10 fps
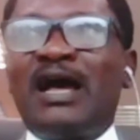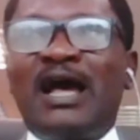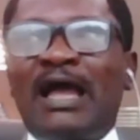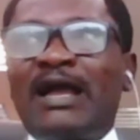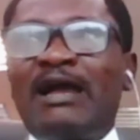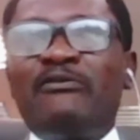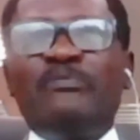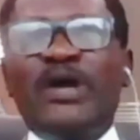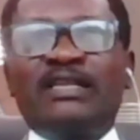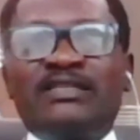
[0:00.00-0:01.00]
I can't
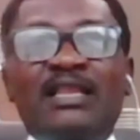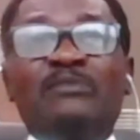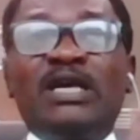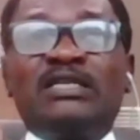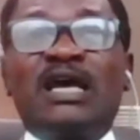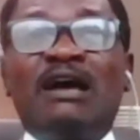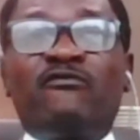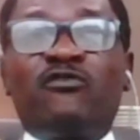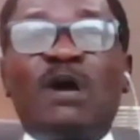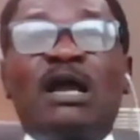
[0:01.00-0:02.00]
remember exactly, but
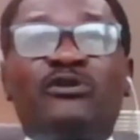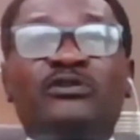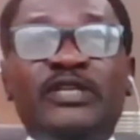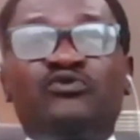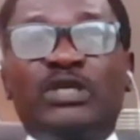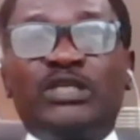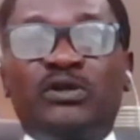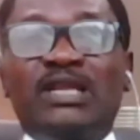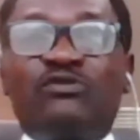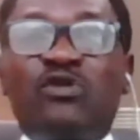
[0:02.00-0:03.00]
I've come across
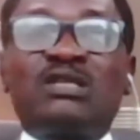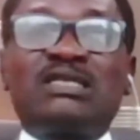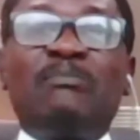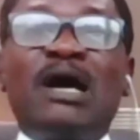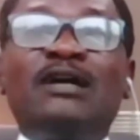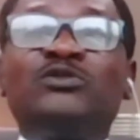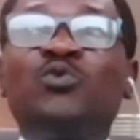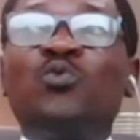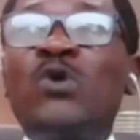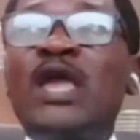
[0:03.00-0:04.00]
literature that talks about
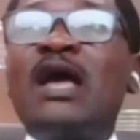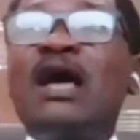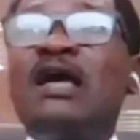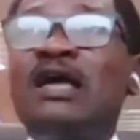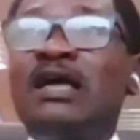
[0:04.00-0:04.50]
where